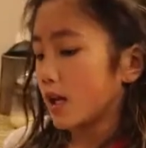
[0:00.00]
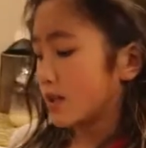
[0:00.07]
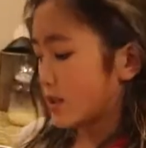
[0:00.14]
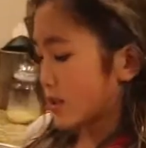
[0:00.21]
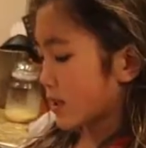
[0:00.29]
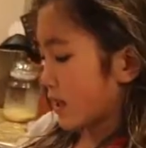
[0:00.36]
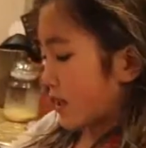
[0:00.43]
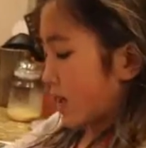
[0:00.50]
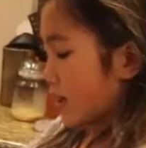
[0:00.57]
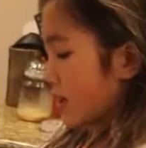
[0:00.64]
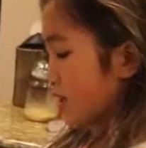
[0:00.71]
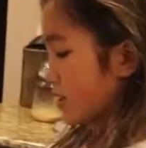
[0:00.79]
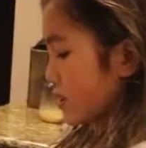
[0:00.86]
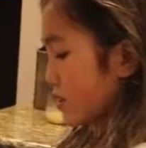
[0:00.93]
Just gonna
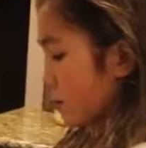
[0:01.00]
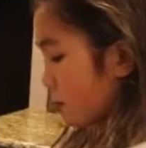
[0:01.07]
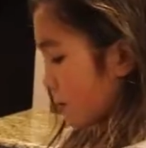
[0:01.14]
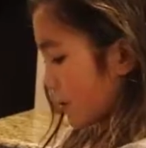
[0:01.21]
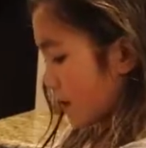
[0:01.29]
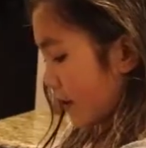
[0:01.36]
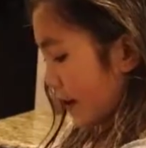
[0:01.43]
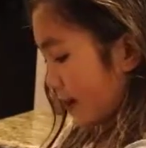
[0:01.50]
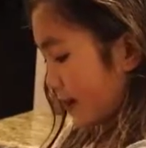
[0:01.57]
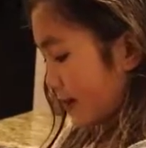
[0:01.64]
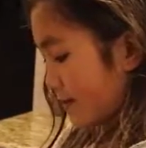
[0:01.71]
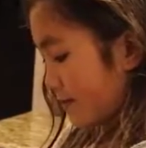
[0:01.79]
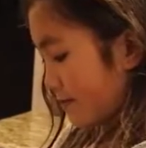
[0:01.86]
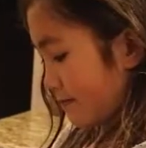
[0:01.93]
squirt that
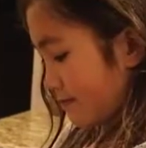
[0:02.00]
in.